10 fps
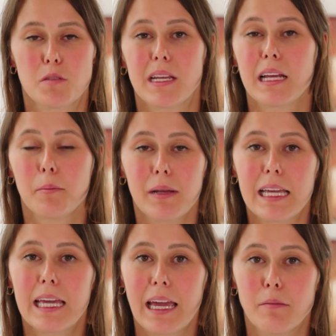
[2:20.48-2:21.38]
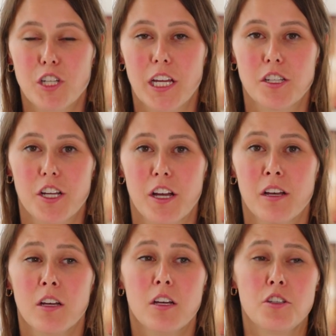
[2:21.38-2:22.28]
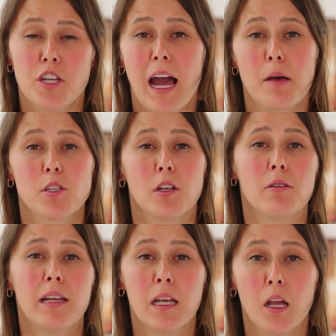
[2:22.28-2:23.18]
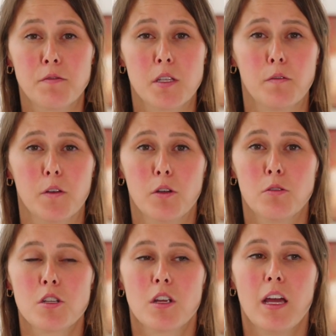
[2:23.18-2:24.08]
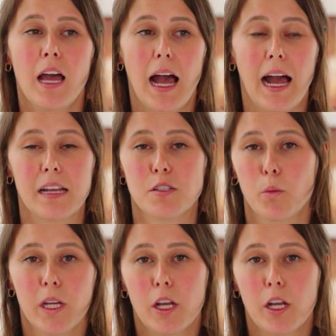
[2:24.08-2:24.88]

been a complete game changer. She absolutely loves her food, and we